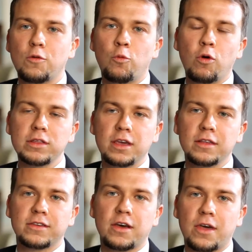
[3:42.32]
what
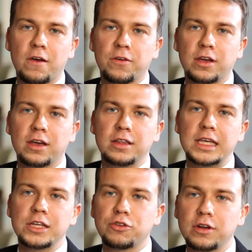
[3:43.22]
can South Africa and
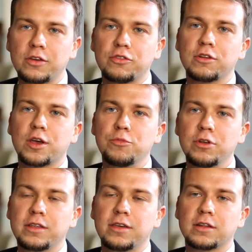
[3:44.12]
the international
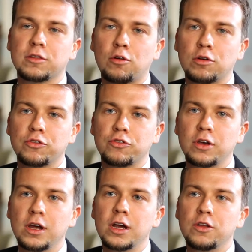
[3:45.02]
community at large
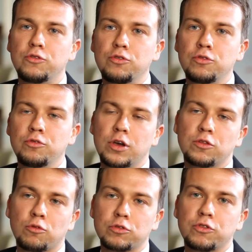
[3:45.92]
do in
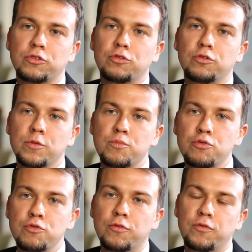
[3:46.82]
order to
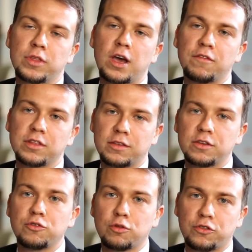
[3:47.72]
improve the governance
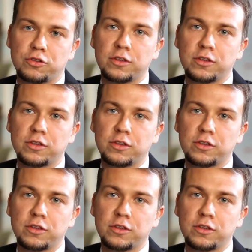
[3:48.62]
situation in